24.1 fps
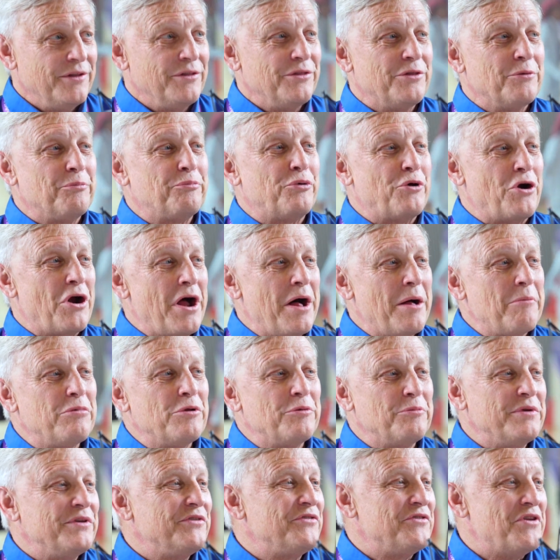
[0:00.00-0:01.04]
The
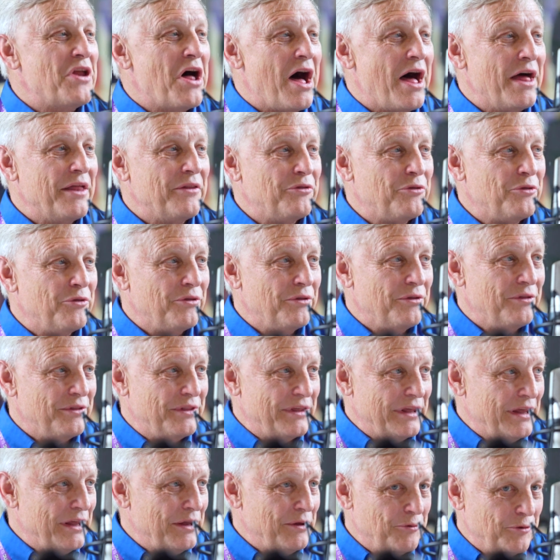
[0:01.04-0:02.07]
problem is not
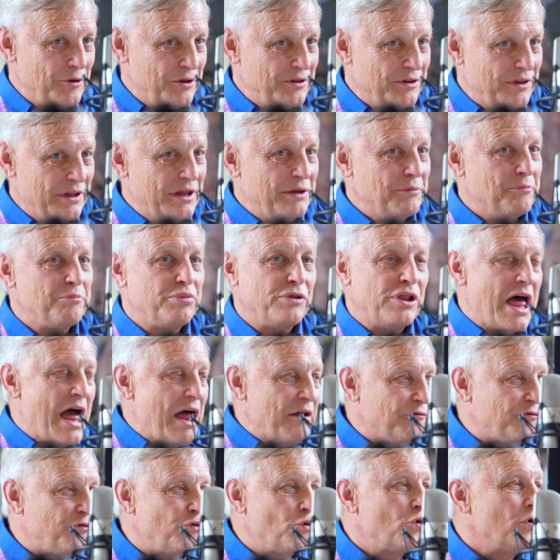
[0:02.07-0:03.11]
the
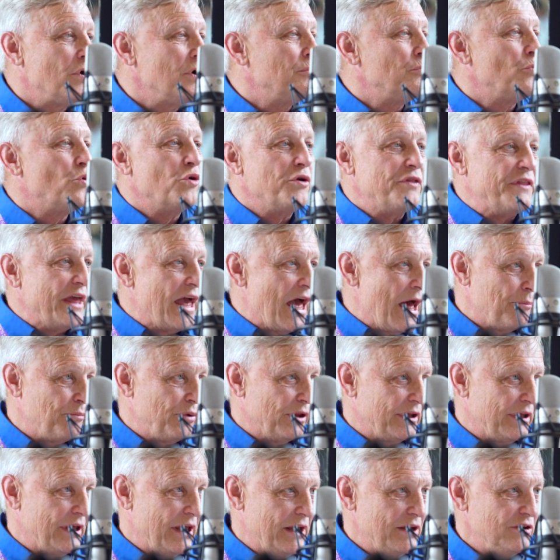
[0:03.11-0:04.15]
platform or the
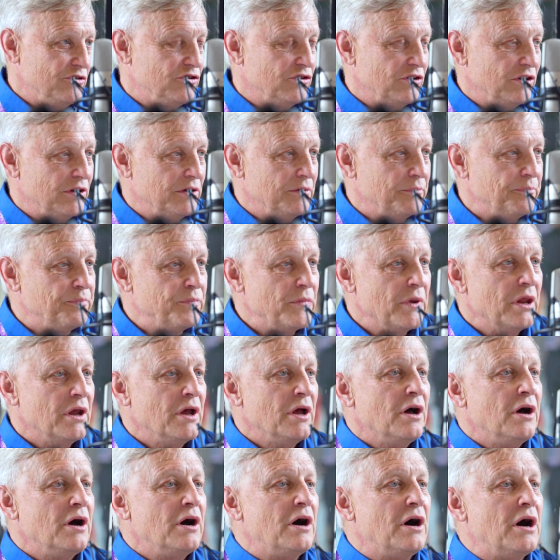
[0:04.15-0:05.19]
application,
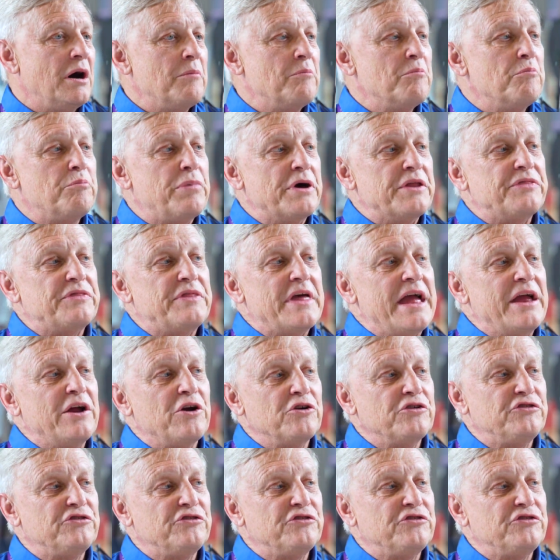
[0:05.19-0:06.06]
but they are